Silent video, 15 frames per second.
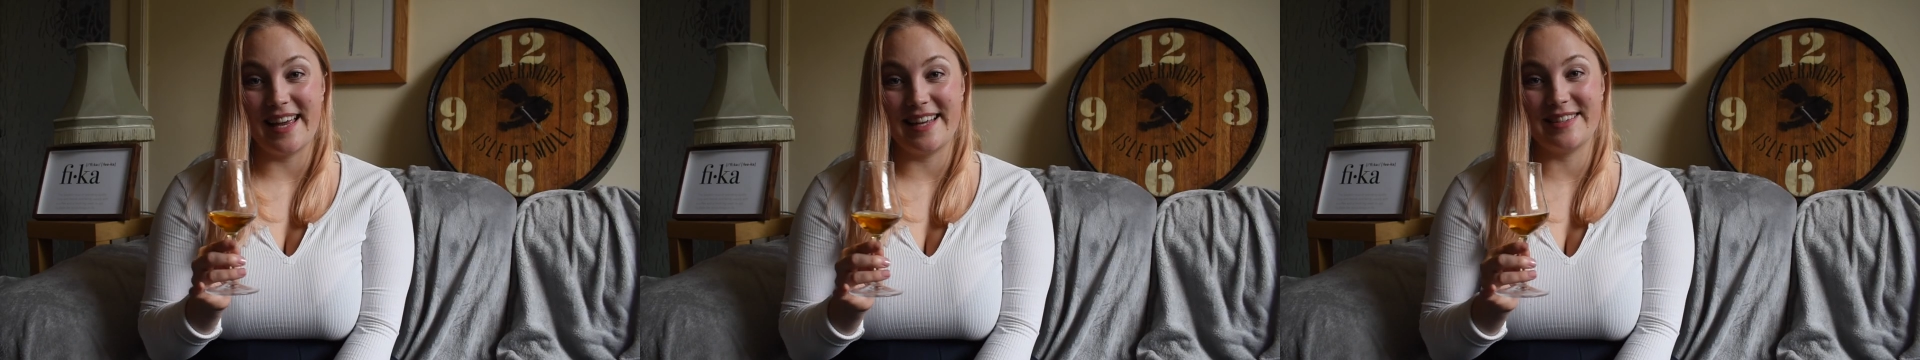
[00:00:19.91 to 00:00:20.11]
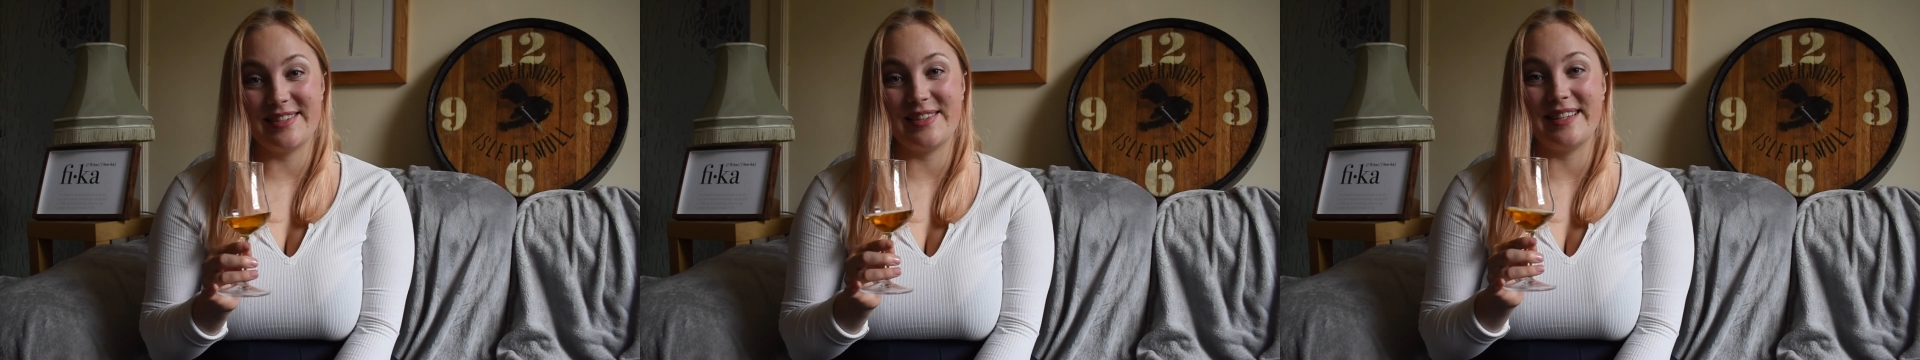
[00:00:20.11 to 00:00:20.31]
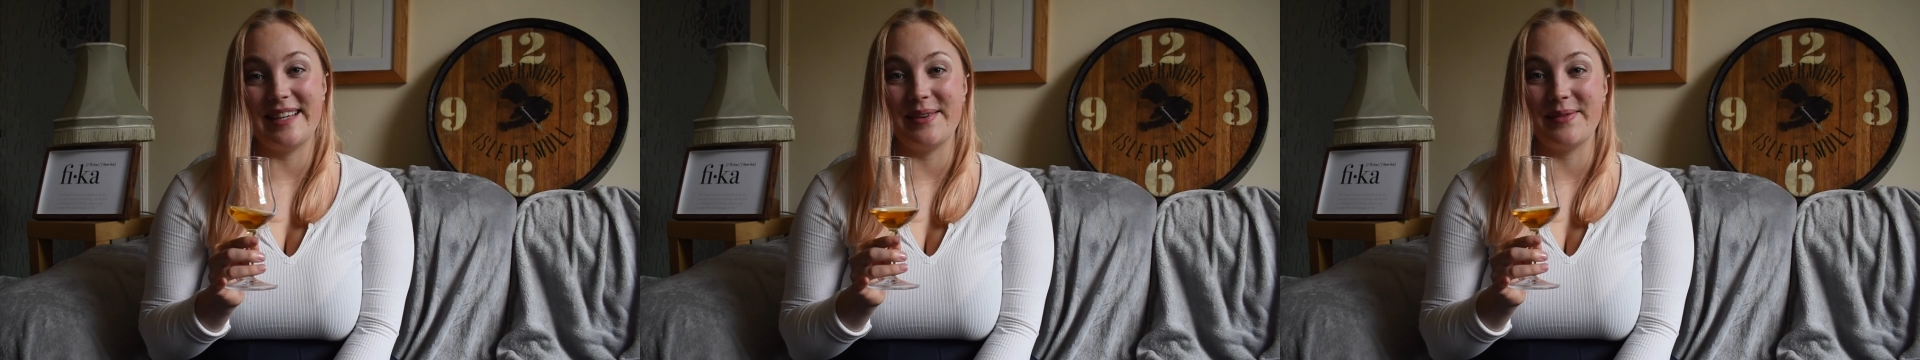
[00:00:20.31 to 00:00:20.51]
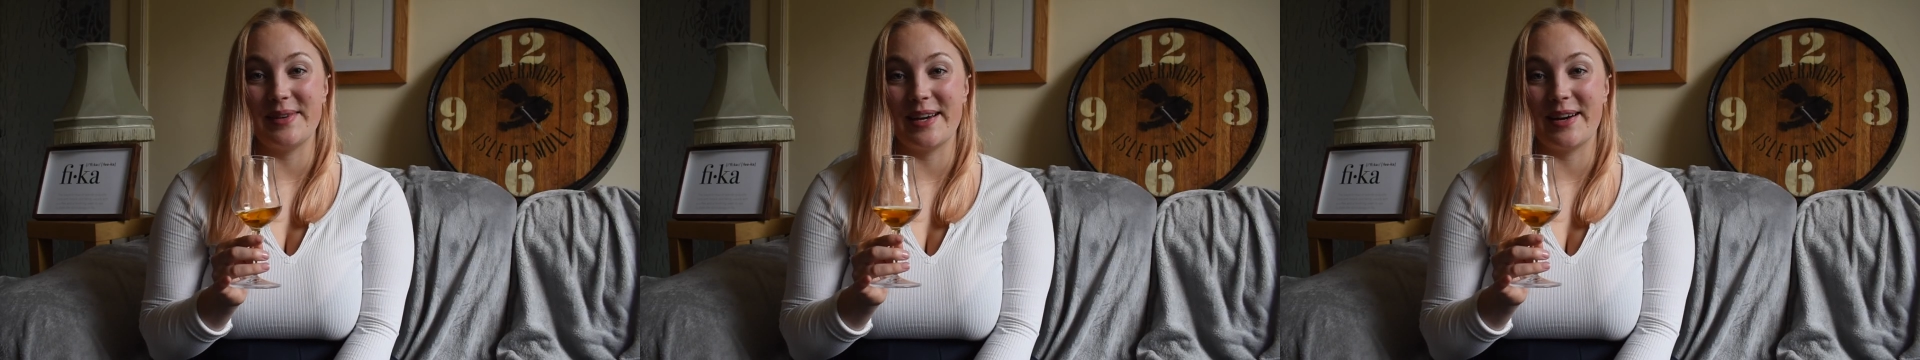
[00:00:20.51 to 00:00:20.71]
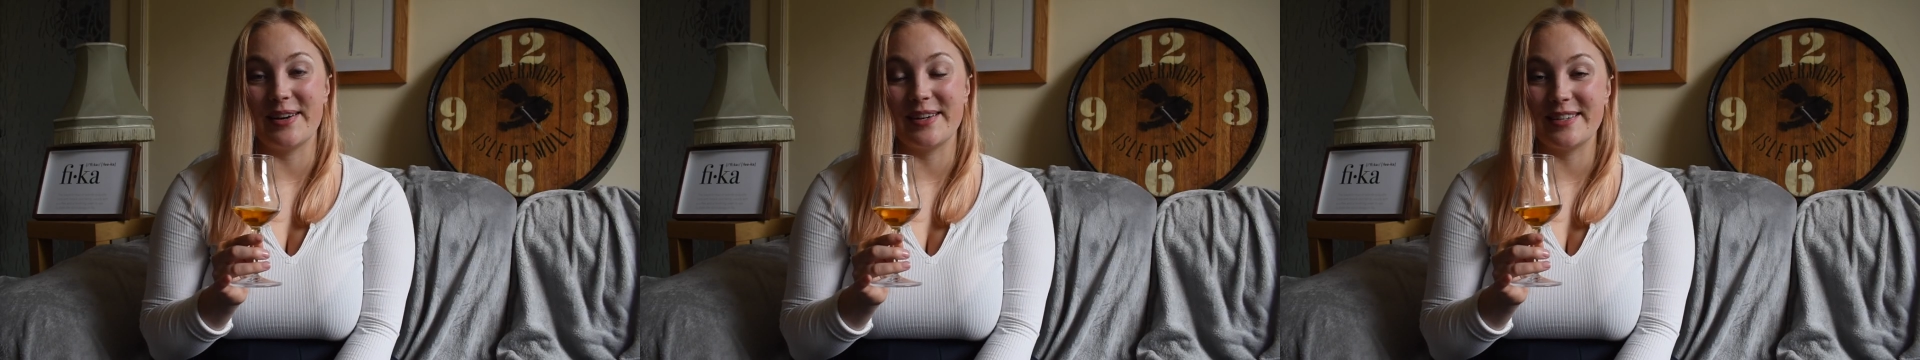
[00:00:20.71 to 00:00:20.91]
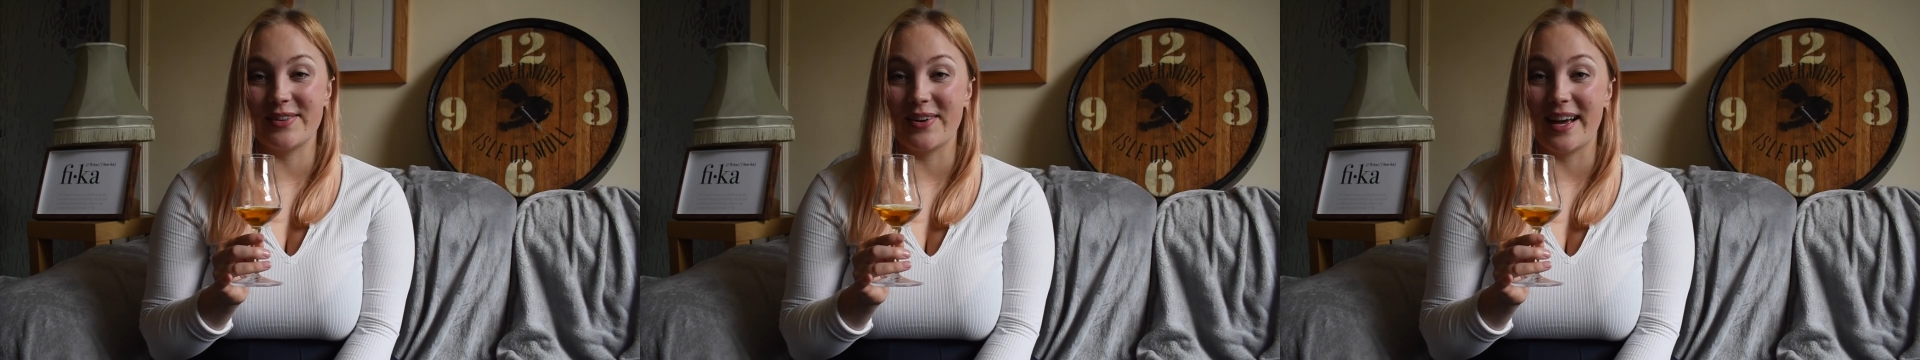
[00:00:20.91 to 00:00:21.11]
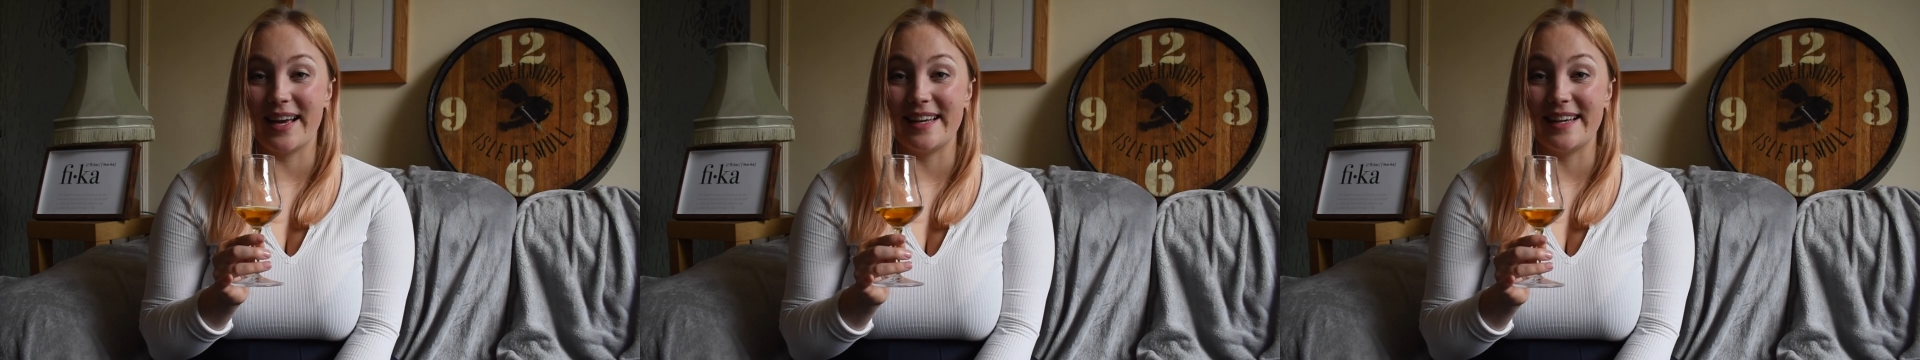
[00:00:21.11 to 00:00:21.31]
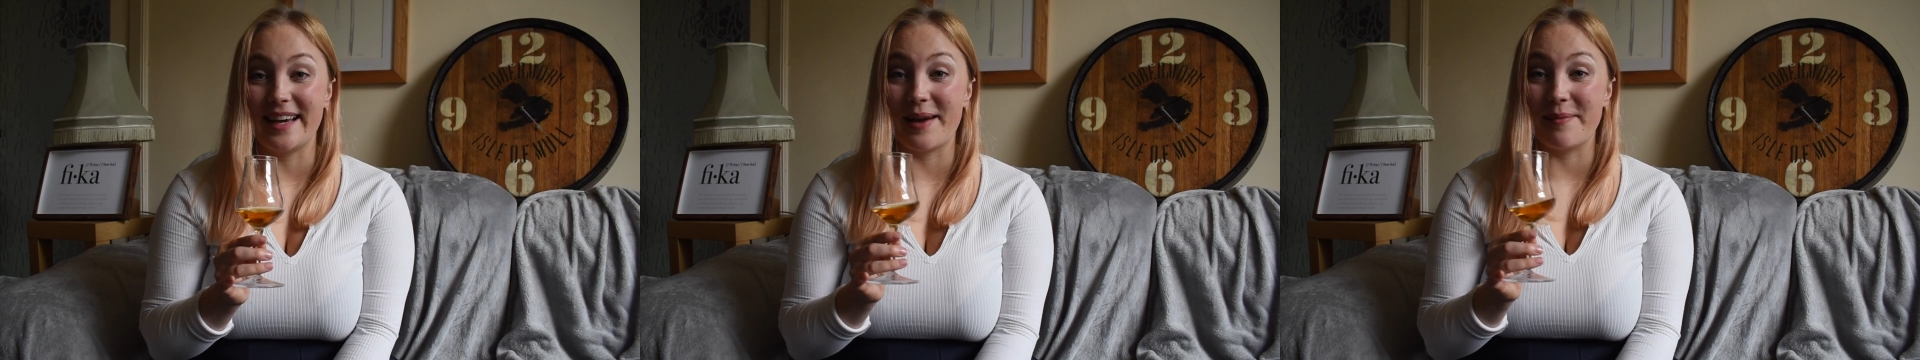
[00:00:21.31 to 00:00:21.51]
and today we are
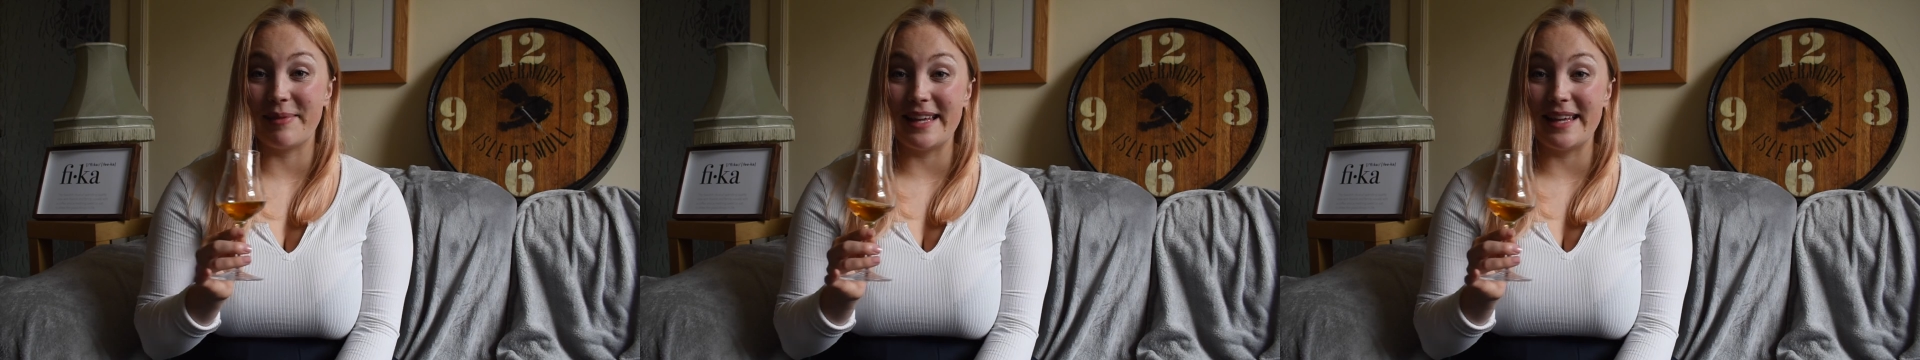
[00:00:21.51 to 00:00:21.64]
trying a